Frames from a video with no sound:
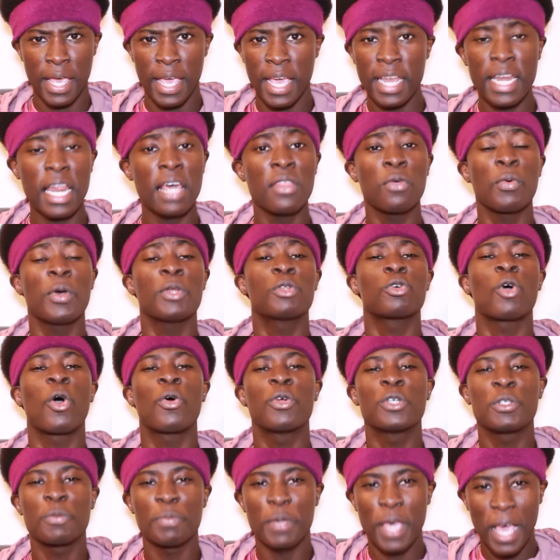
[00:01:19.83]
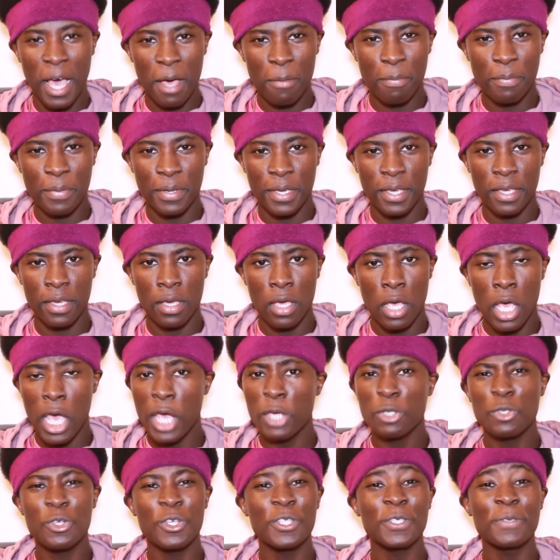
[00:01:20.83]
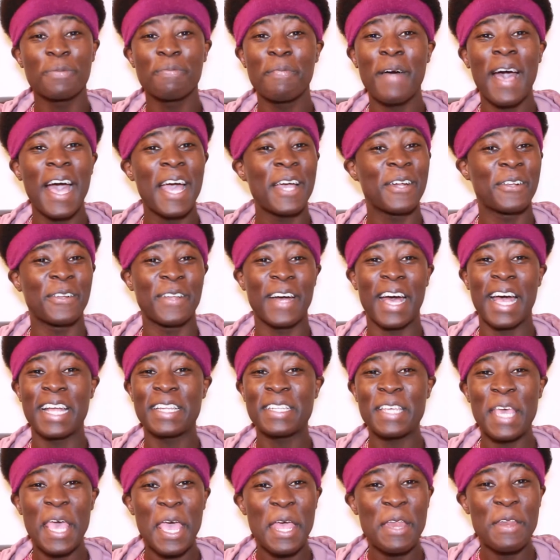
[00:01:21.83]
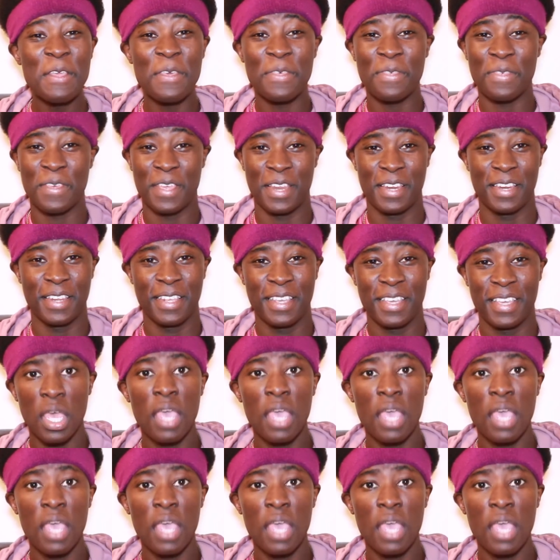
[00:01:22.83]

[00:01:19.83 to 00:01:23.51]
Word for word: Another way to always be happy is to smile at anything.